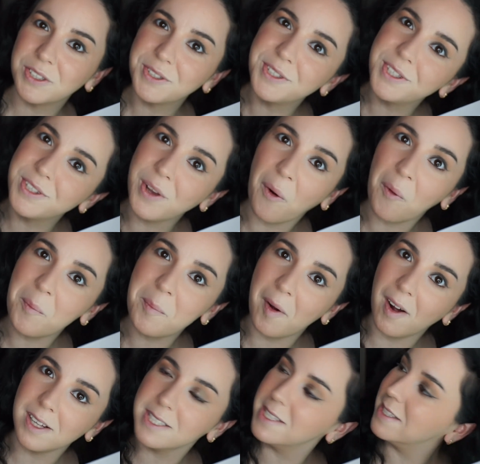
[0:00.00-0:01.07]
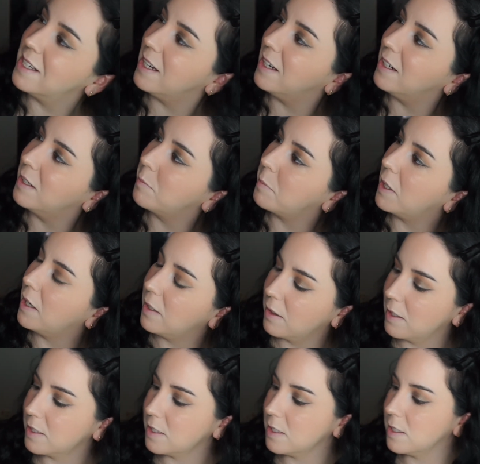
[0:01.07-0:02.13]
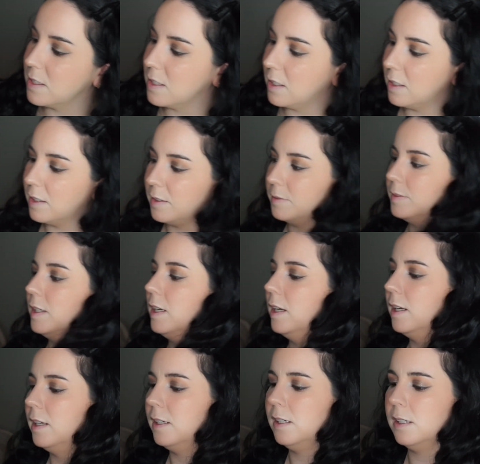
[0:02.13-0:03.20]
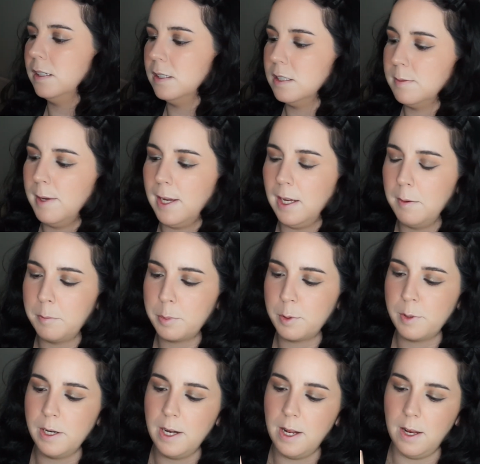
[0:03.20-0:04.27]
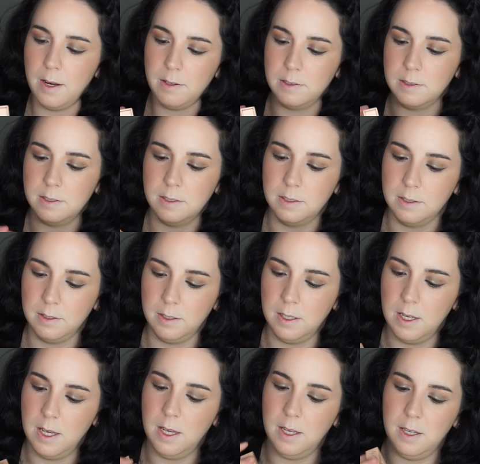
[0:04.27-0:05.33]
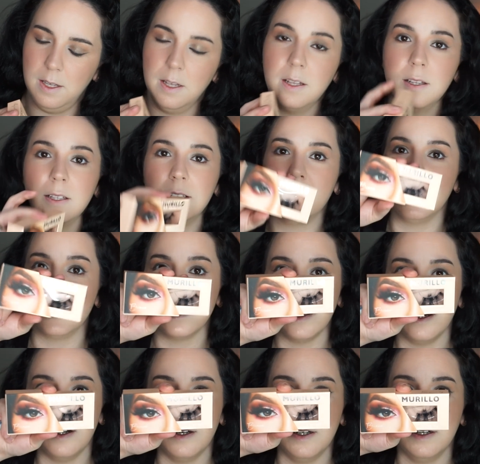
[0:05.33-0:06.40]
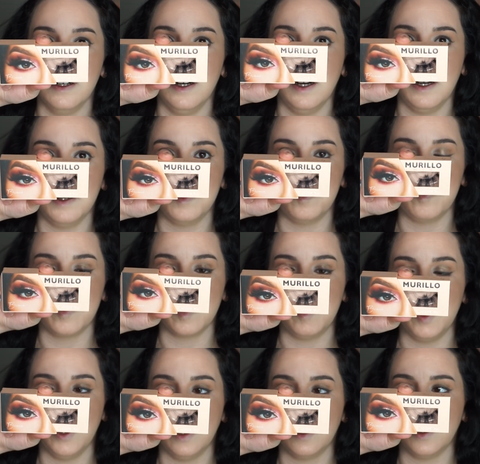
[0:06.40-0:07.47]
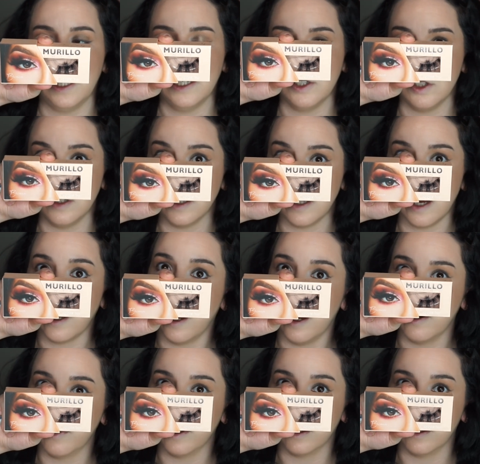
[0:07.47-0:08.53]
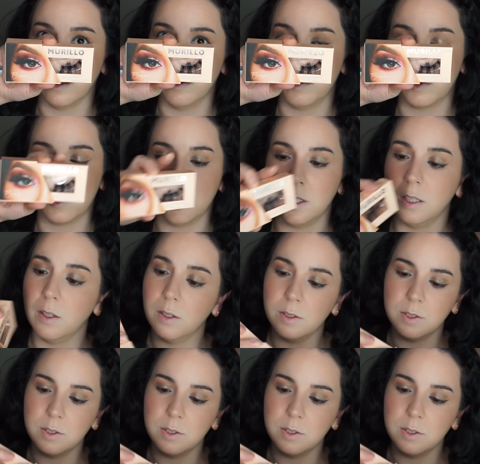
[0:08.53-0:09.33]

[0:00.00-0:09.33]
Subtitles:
so busted, but this is the, here, let's make it pretty. This is Beauty Creations again with the Murillo